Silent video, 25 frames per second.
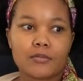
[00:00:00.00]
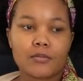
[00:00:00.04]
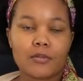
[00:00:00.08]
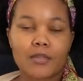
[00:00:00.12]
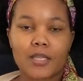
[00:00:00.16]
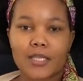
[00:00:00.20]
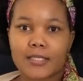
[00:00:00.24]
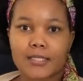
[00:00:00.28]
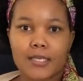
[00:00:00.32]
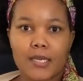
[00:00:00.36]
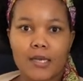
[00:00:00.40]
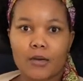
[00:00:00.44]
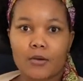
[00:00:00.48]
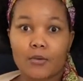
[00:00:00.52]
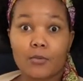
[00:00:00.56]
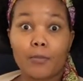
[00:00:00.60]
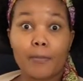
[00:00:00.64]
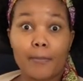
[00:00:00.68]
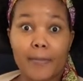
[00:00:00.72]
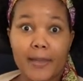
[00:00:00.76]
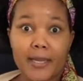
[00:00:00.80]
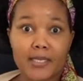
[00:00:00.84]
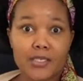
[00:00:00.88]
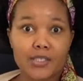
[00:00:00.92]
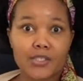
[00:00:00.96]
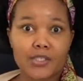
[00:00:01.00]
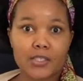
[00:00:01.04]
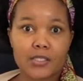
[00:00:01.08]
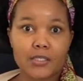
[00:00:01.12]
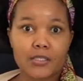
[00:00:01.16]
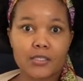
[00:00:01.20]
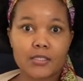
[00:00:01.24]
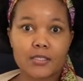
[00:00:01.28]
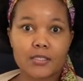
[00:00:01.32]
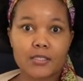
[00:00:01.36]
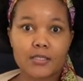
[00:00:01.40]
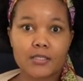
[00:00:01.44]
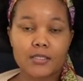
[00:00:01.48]
That's how mad she
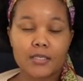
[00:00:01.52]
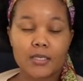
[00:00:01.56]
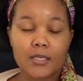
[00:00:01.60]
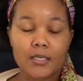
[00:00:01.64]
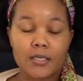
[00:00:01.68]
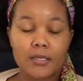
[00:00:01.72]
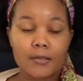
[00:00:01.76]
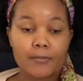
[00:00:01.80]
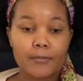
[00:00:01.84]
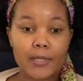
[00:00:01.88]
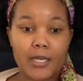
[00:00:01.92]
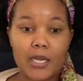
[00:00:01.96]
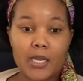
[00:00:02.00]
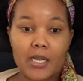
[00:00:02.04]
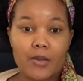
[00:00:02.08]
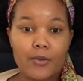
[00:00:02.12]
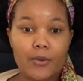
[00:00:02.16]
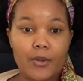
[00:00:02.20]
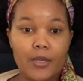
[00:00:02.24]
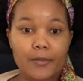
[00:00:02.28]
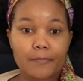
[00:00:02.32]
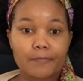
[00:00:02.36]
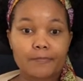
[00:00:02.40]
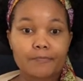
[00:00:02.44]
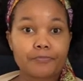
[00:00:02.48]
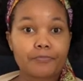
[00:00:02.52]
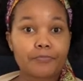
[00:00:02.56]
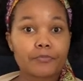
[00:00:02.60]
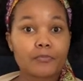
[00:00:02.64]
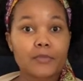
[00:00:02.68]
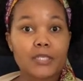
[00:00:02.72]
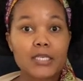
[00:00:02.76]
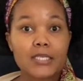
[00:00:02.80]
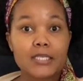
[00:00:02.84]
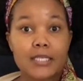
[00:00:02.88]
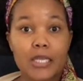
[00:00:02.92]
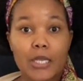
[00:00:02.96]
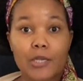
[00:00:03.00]
is. But anyway,
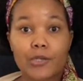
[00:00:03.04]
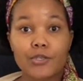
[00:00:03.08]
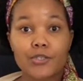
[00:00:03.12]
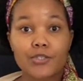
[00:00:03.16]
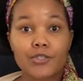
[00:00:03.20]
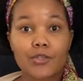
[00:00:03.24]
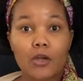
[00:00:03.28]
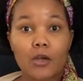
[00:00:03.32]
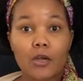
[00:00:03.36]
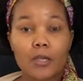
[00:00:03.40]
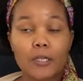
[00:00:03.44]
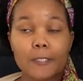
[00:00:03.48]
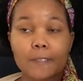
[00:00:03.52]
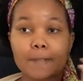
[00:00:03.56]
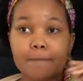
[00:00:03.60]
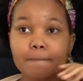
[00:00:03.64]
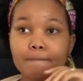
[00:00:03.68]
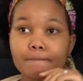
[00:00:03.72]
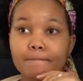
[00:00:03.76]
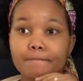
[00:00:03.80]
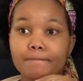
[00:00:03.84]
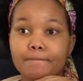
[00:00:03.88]
Psycho's gone.